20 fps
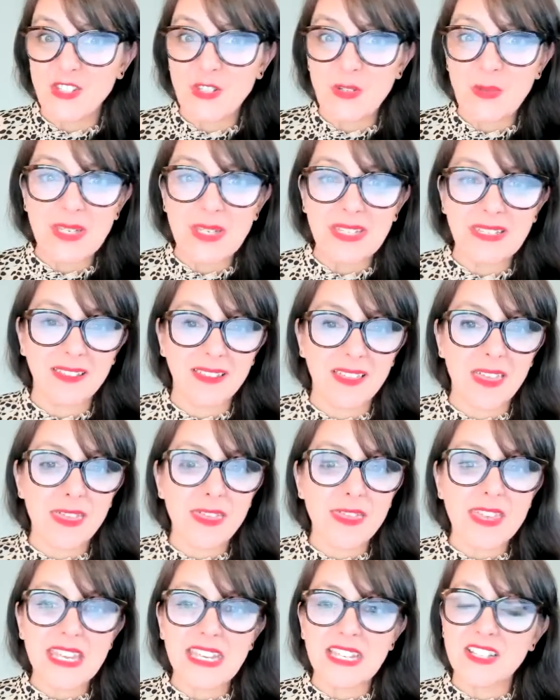doing
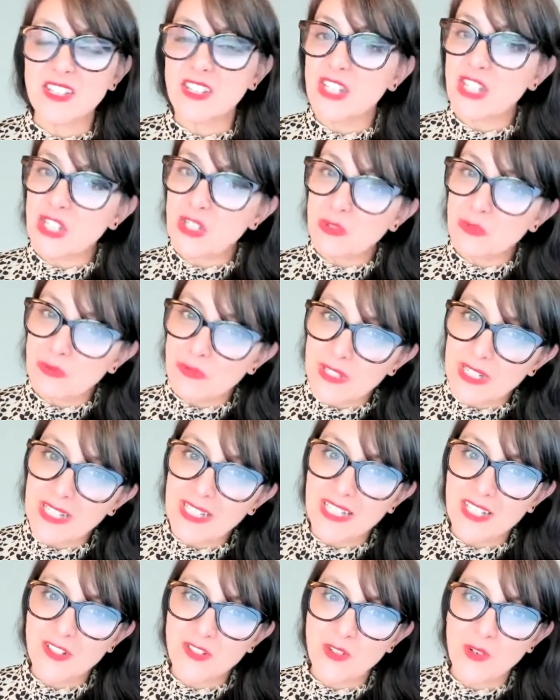things that you
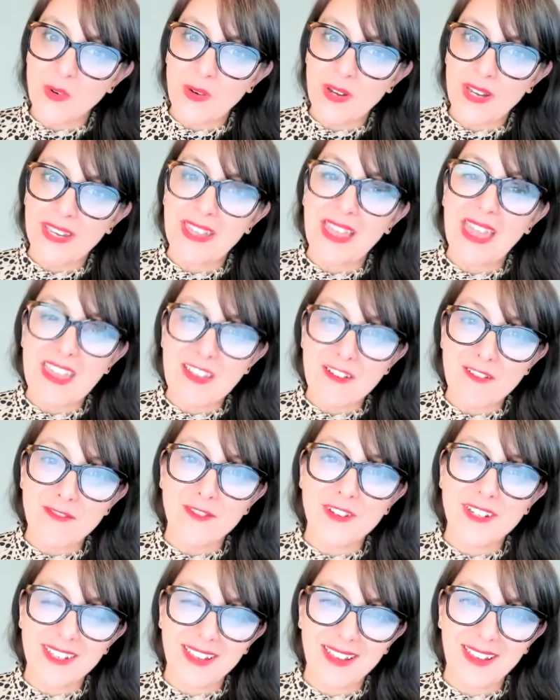really enjoy
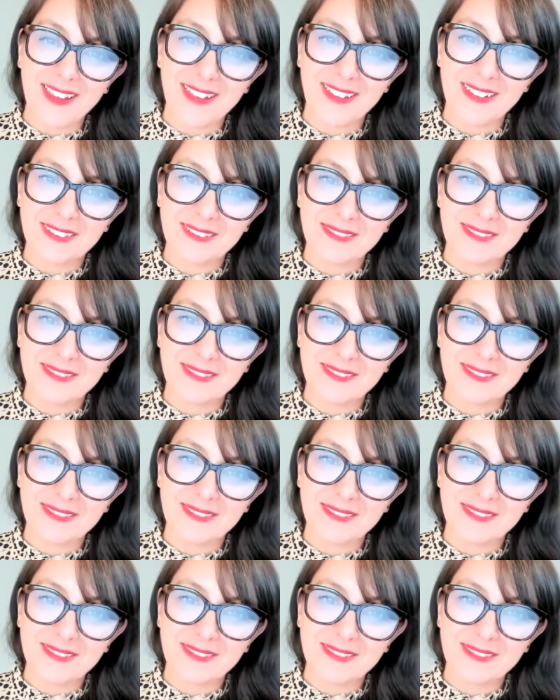every day.